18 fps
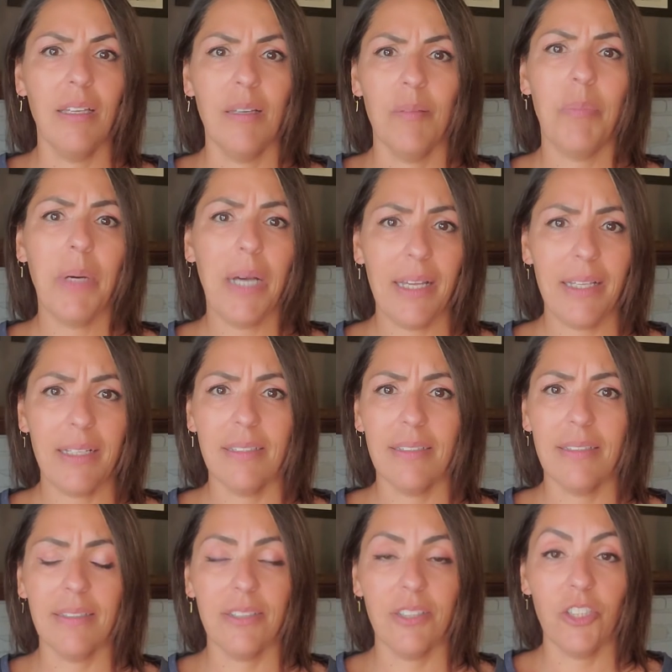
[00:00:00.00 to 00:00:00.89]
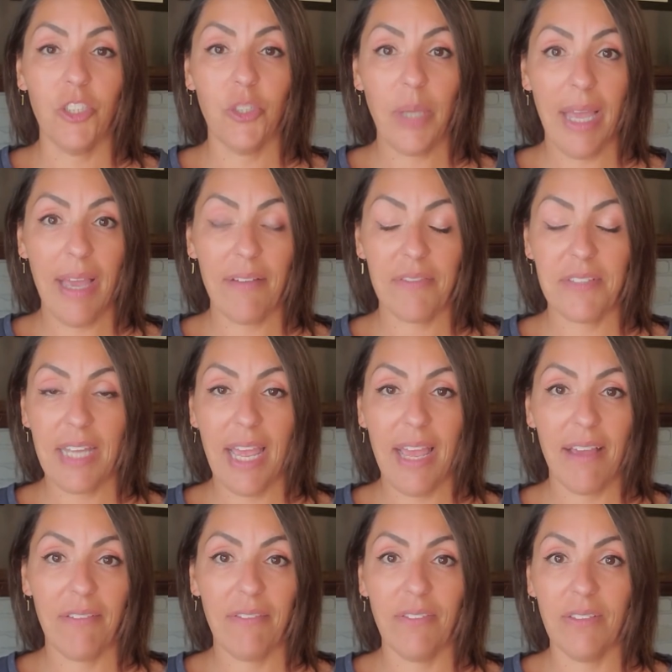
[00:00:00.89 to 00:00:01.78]
But you have to
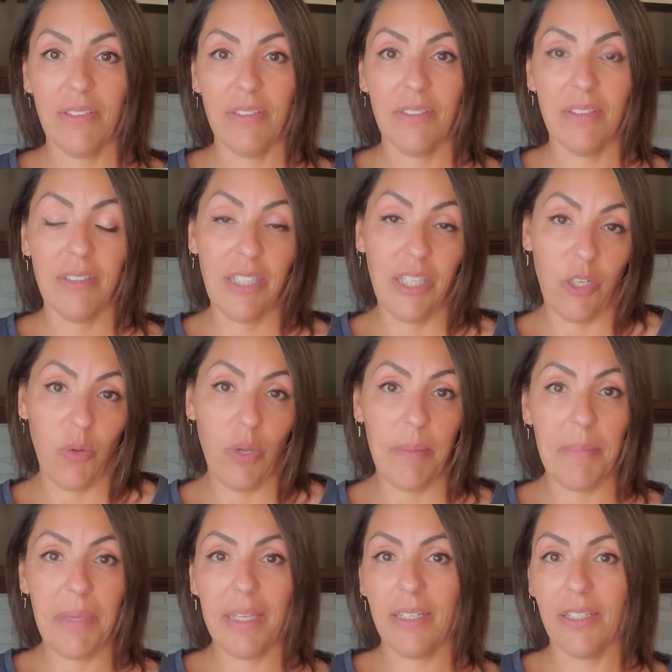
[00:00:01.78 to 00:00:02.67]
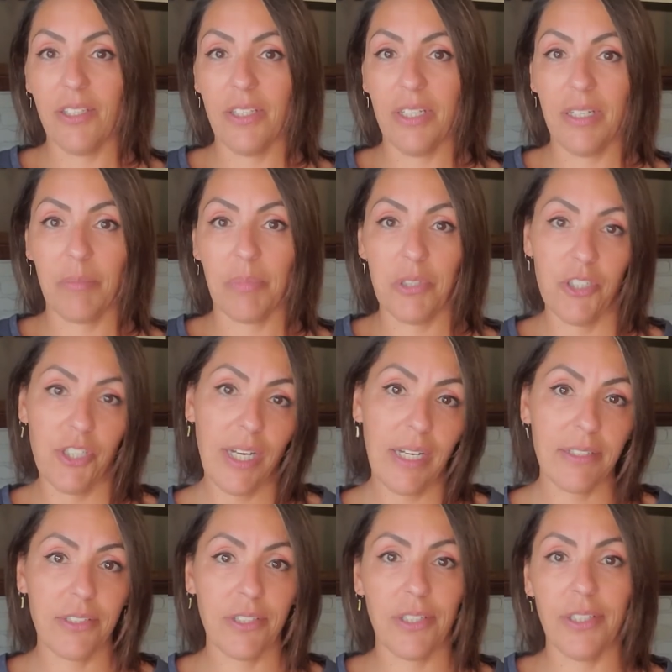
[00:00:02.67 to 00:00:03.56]
have the equipment. You need a
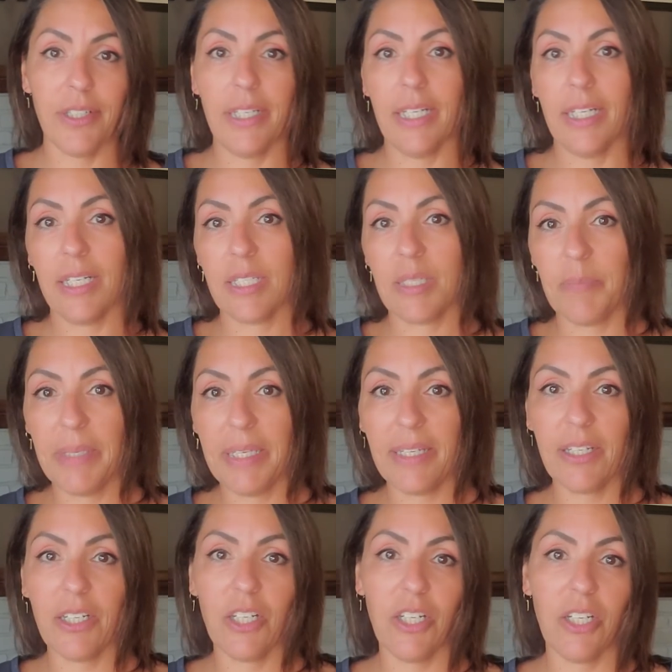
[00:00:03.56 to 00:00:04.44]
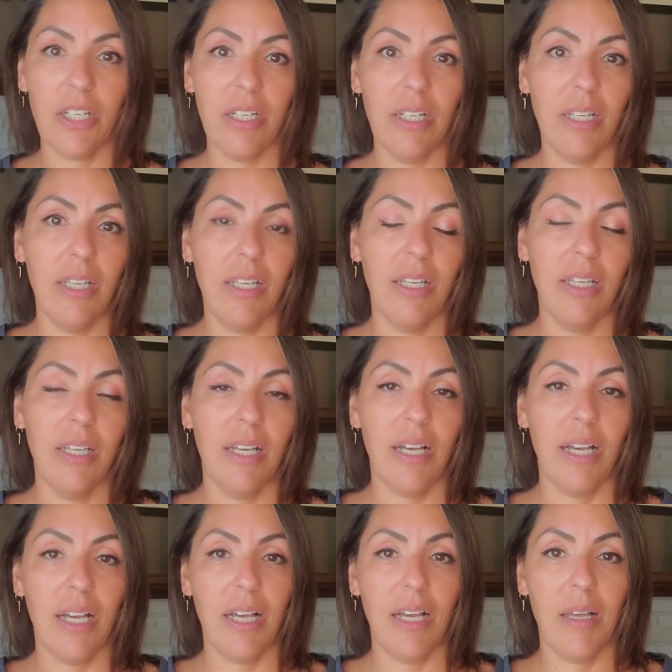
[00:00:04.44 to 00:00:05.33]
projector, you need a speaker,
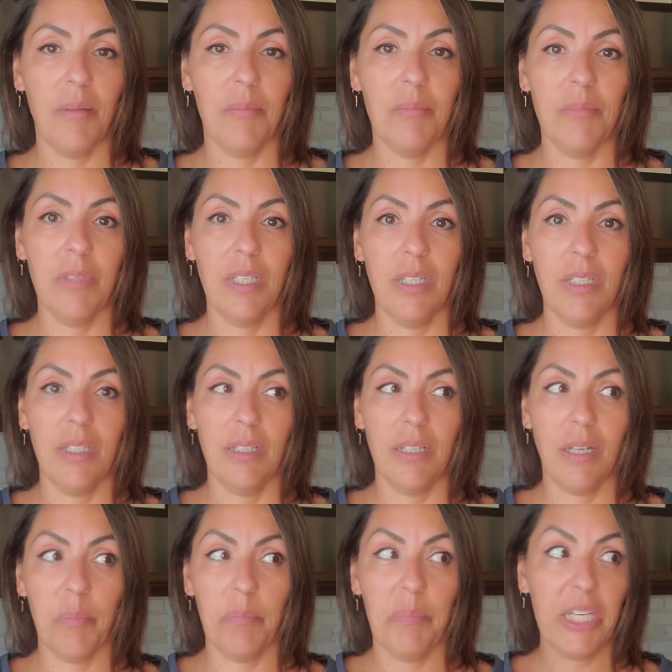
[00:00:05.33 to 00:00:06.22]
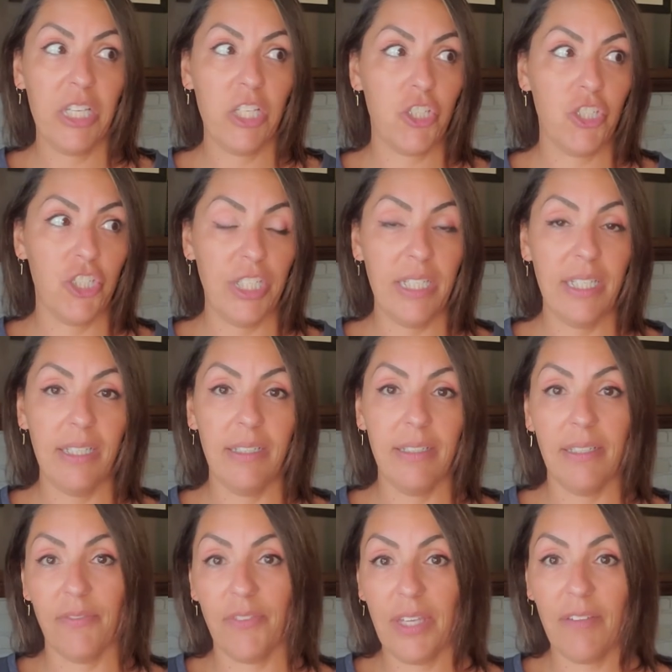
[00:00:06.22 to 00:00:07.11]
um, a big sheet.
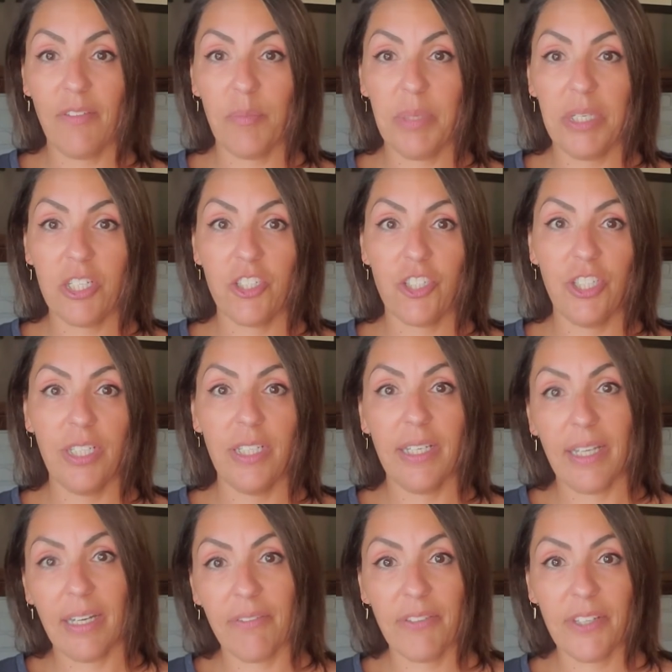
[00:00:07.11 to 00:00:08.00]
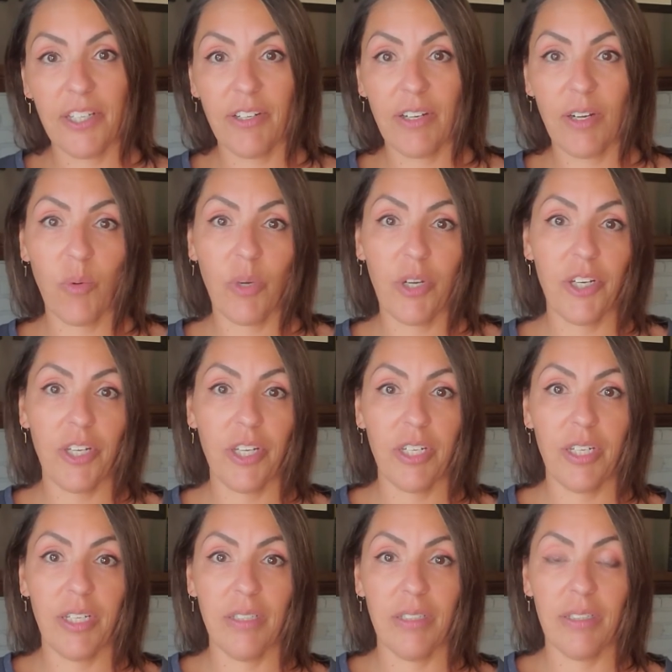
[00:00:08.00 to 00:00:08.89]
If you have a big sheet, you got to figure out where you're going
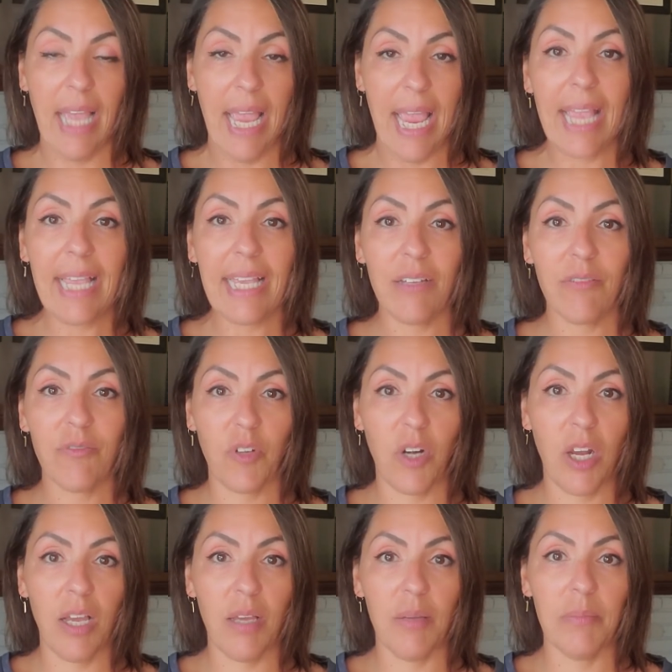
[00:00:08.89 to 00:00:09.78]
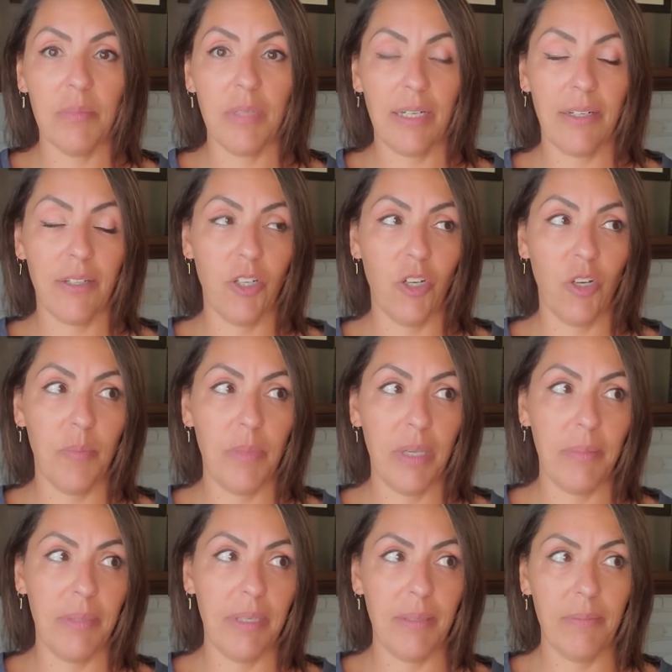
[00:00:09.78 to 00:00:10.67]
to hang it from. I don't know,
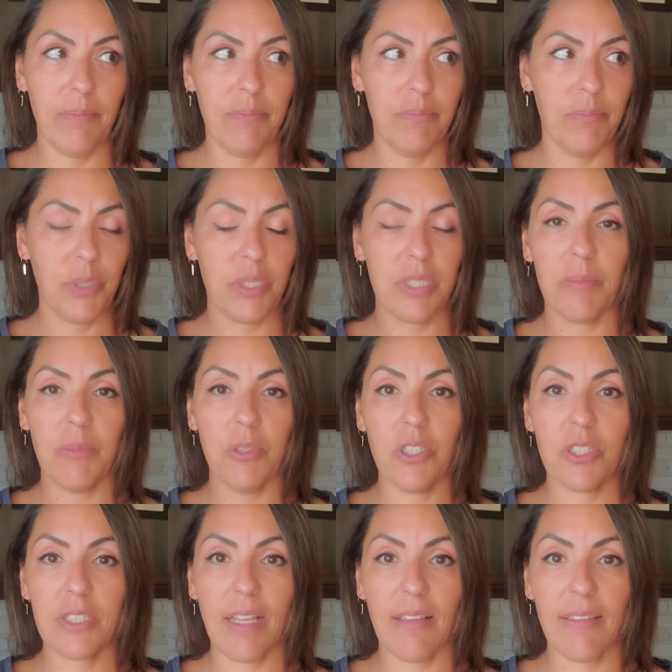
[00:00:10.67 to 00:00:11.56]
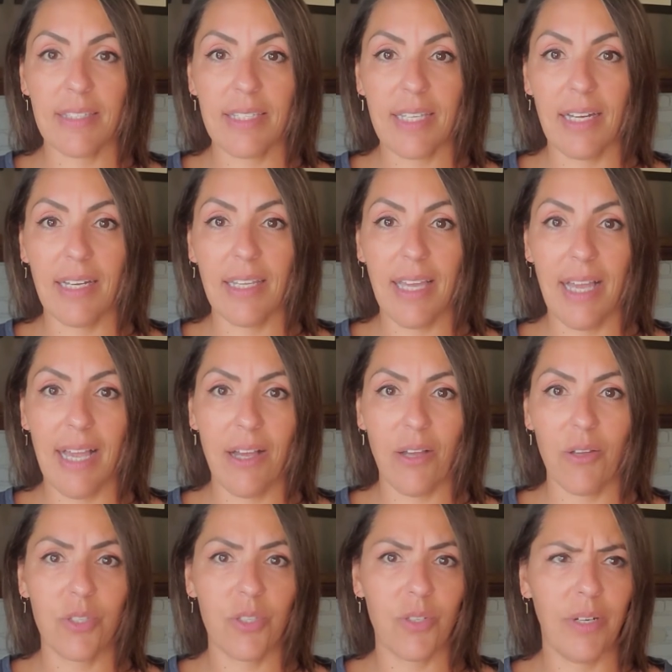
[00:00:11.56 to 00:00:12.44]
maybe put some hooks on the side of the
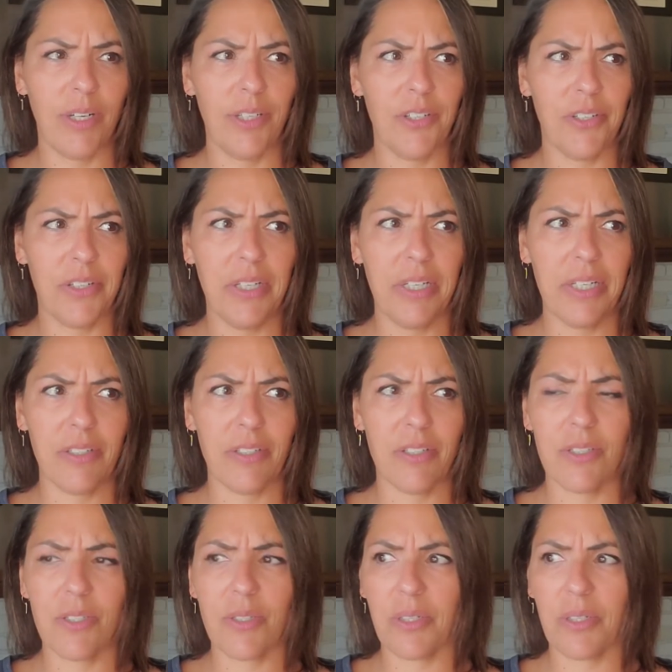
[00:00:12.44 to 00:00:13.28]
house or on your gutters.